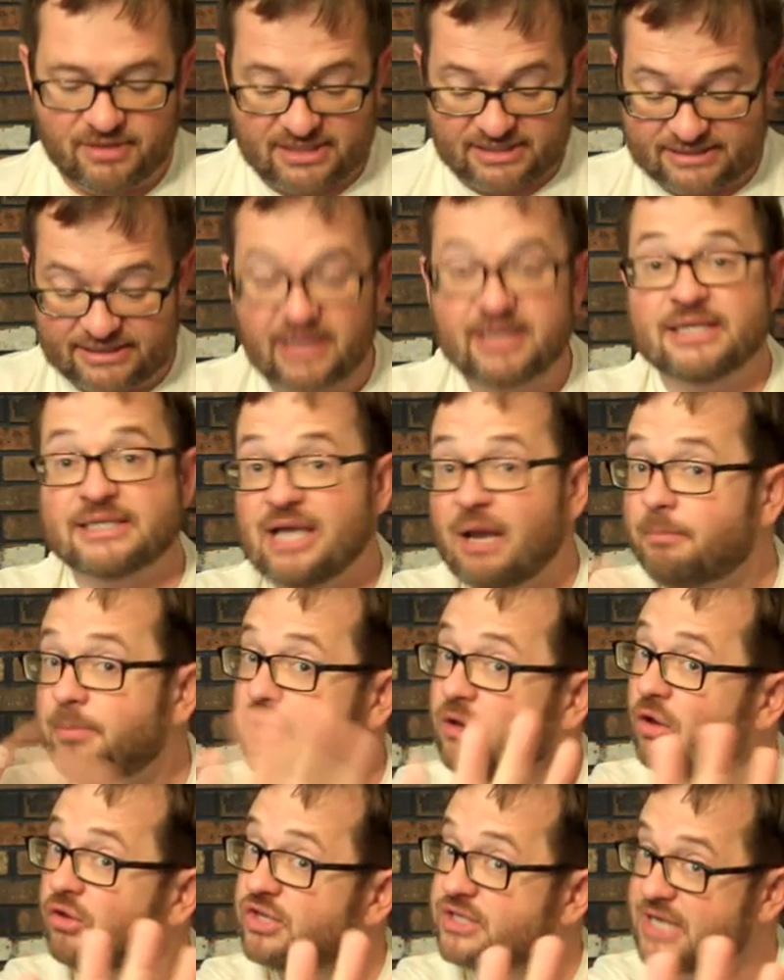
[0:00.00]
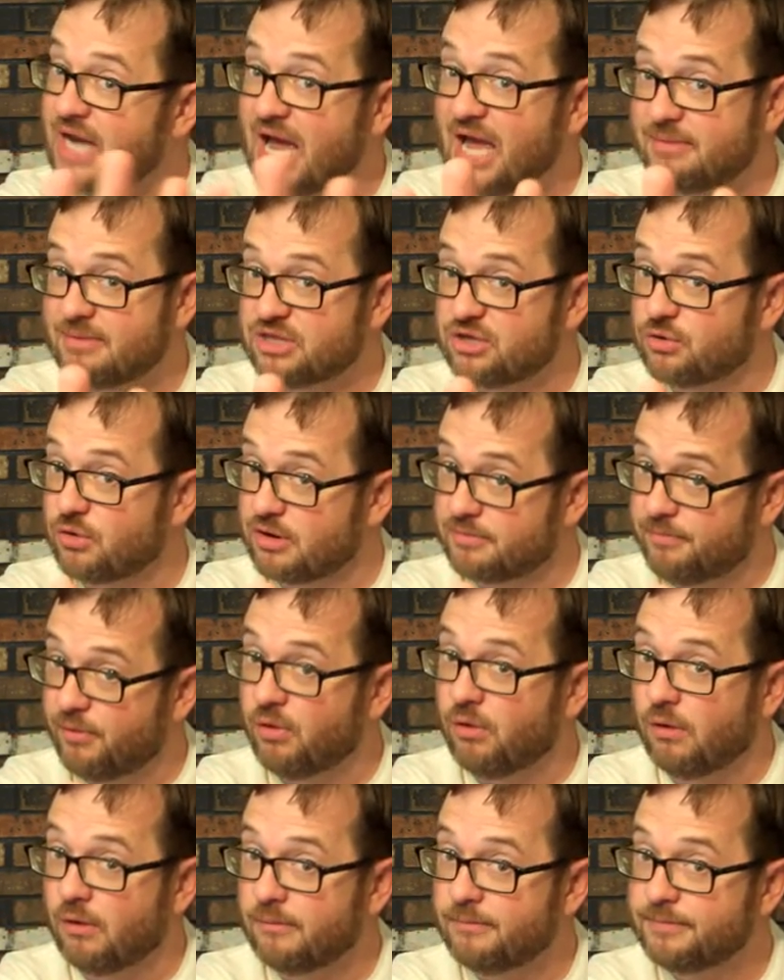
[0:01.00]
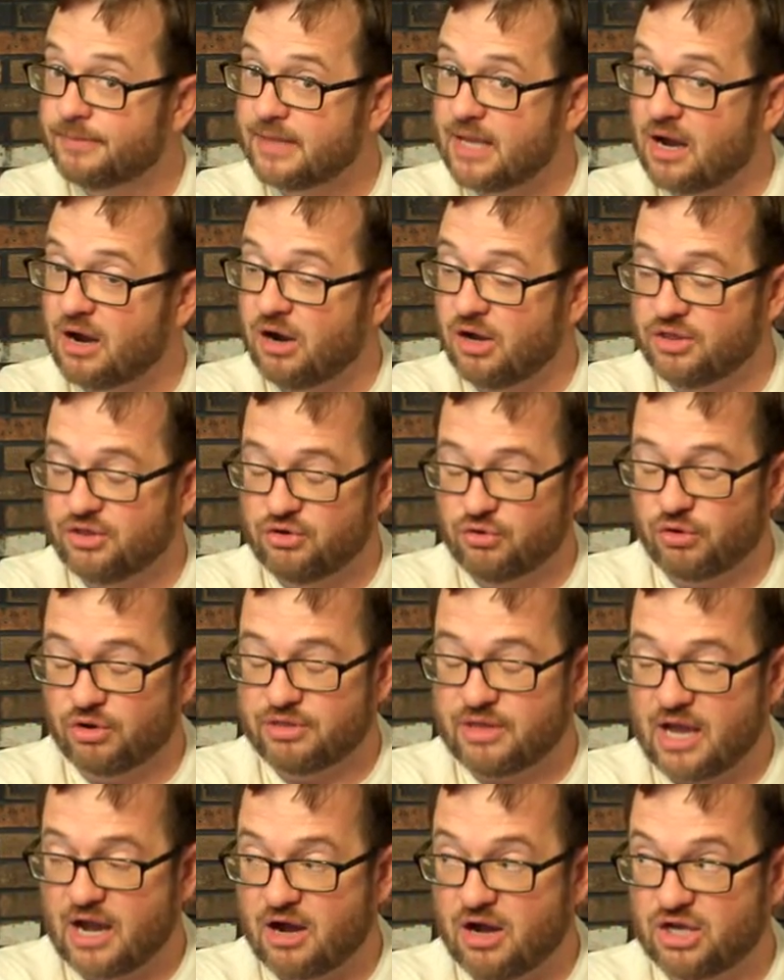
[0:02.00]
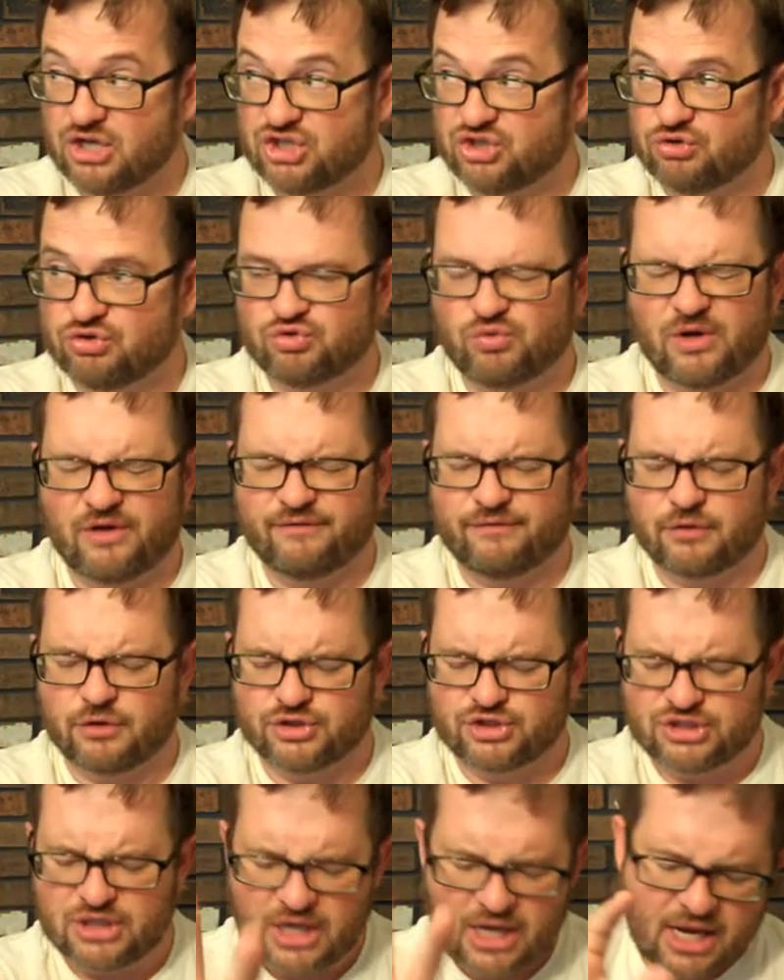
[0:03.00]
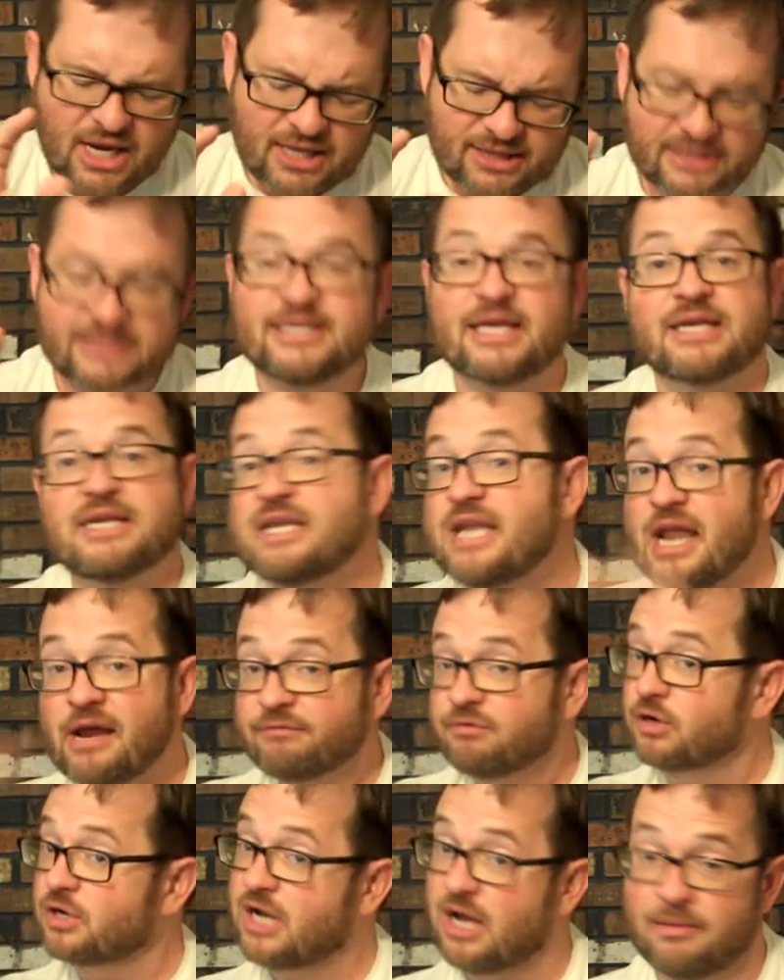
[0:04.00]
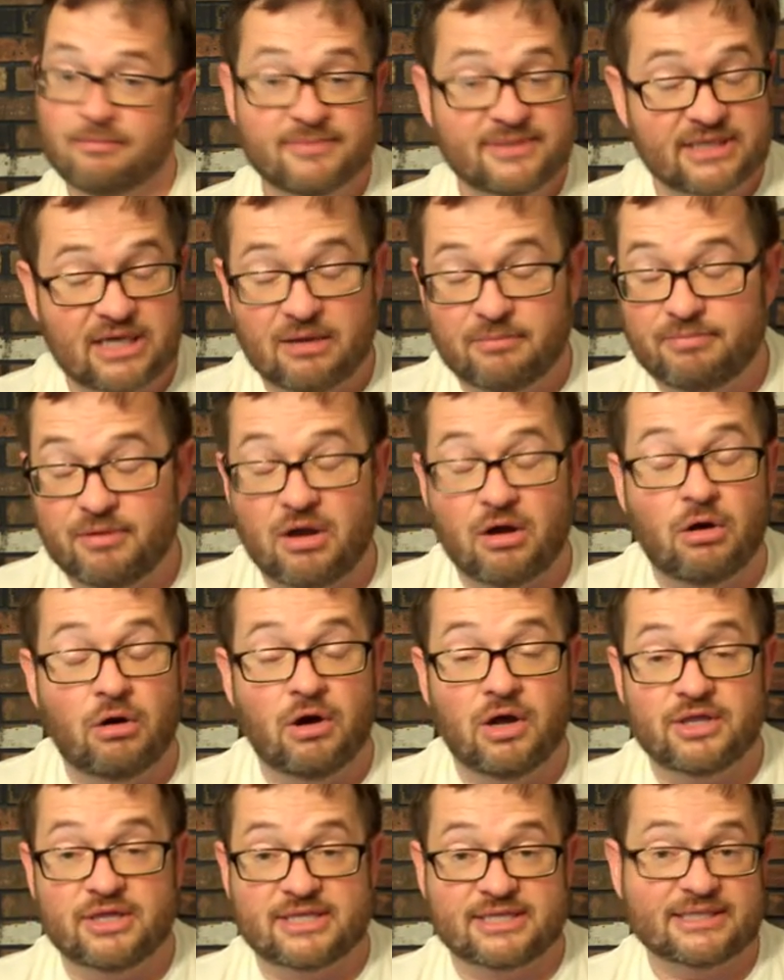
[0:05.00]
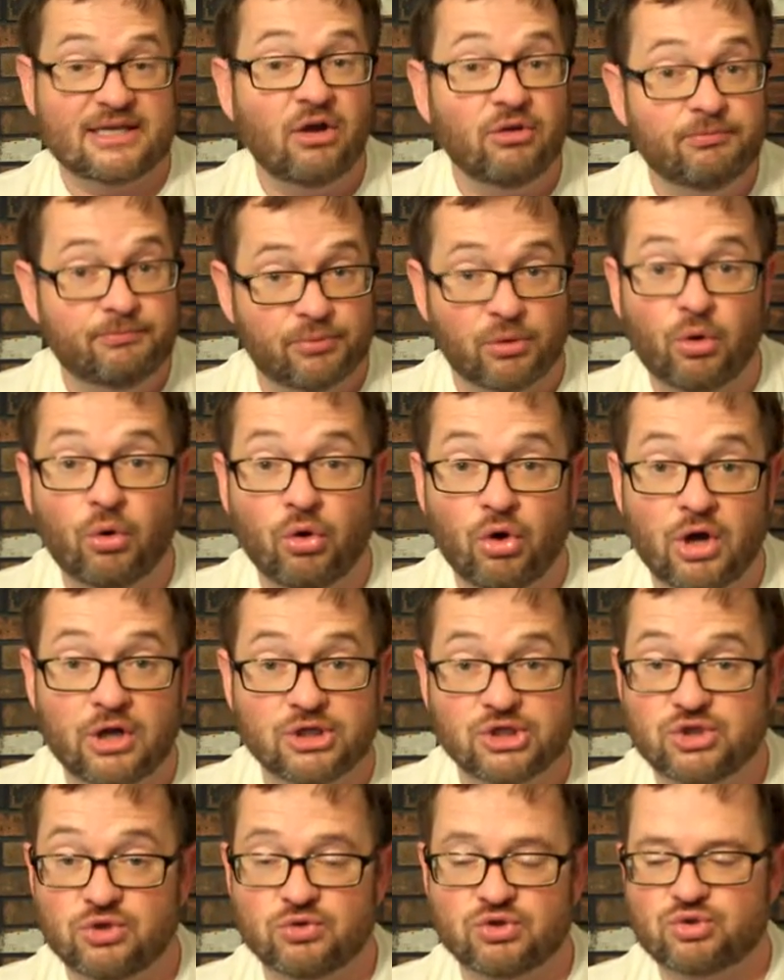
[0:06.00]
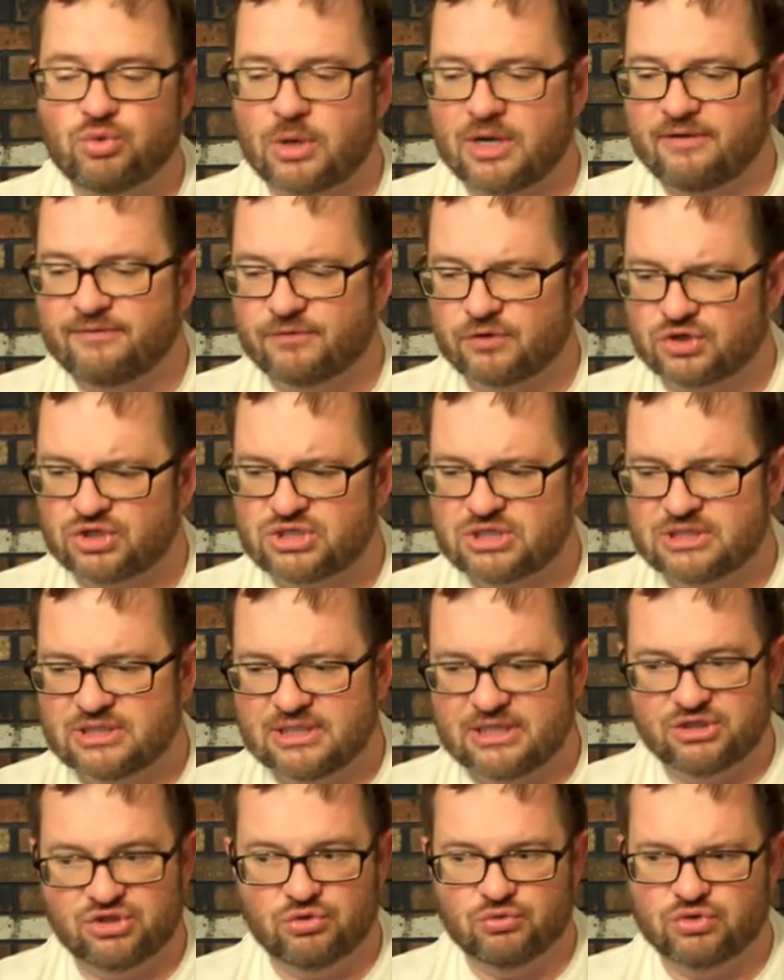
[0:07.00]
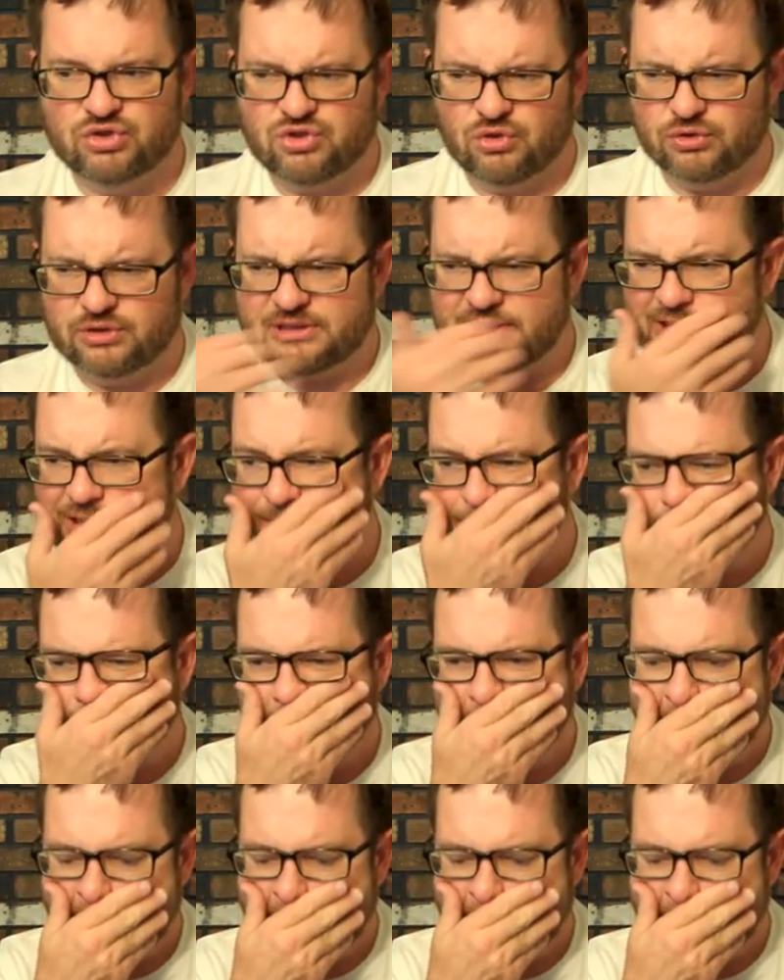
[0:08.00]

But the sun is up all the time at the North Pole on the north on June 21st. The sun never comes up on the South Pole on June 21st, the June solstice.